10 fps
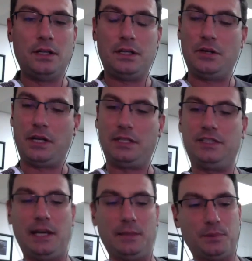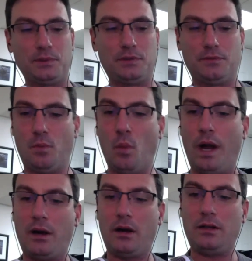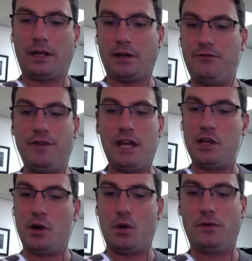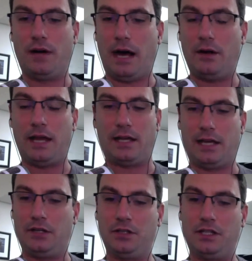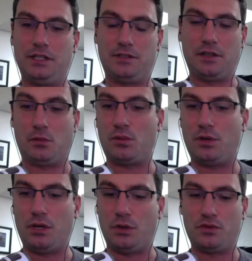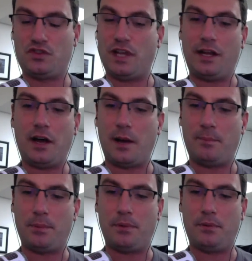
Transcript: examples of where, like a video of how that kennel is, set up.